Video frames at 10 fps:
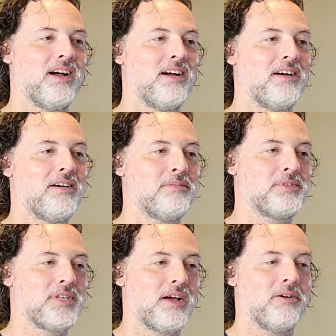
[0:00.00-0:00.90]

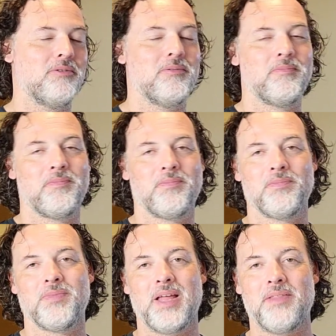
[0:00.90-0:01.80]
So
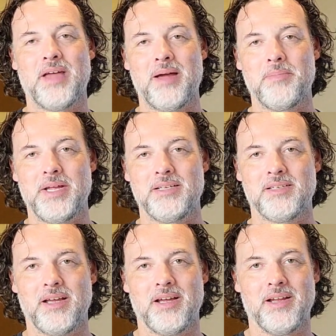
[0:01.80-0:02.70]
that being
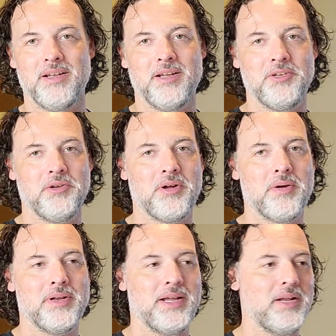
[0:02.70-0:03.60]
said, you go
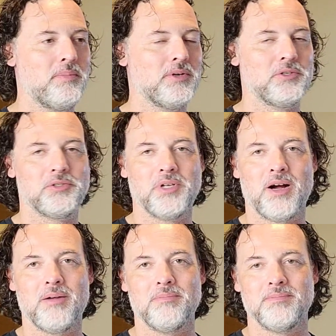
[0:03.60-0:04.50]
into any butcher
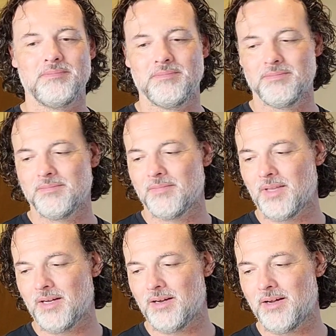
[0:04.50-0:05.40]
shop,
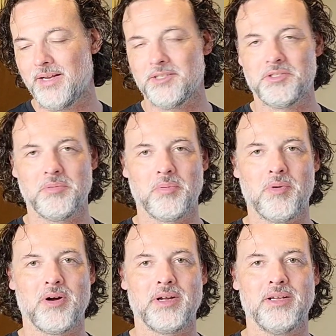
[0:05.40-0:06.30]
any
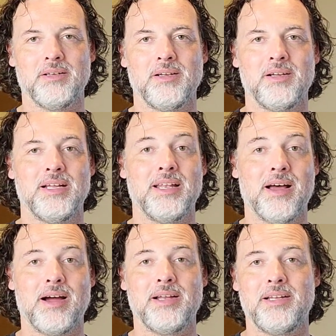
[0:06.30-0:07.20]
supermarket,
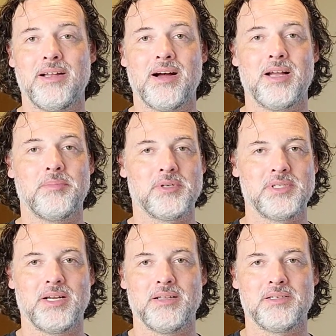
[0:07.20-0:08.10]
99%
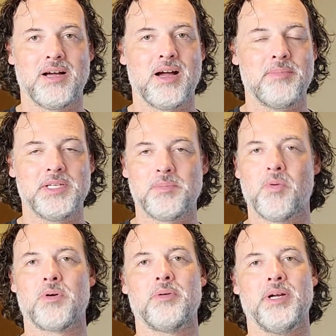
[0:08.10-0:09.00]
of the time it's
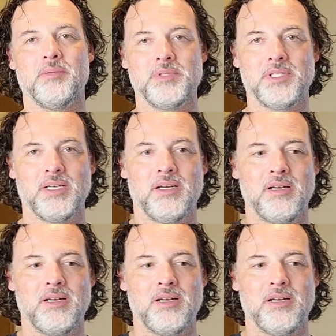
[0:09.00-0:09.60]
pork ribs.